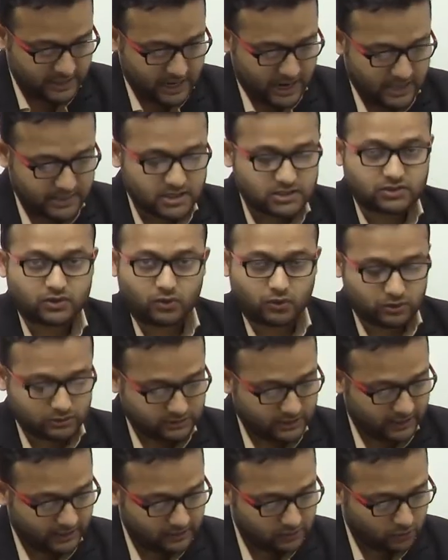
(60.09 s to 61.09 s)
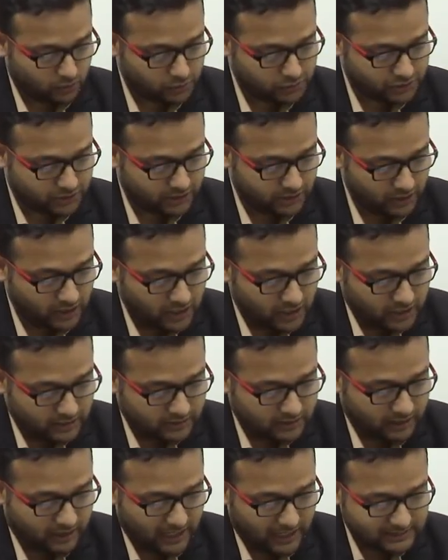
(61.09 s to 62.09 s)
and the second question,
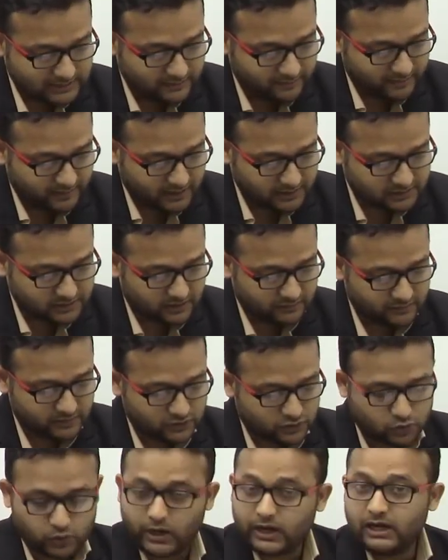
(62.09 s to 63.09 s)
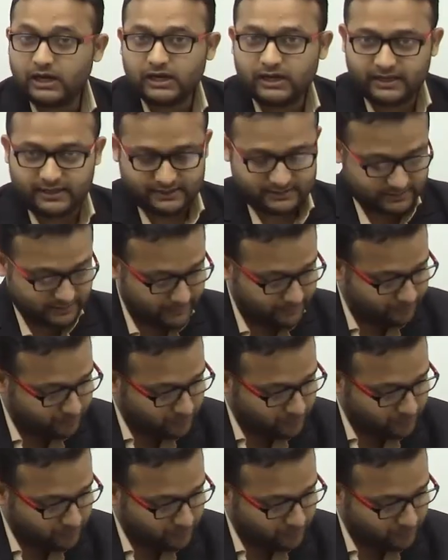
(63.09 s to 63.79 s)
the classification of the soil is.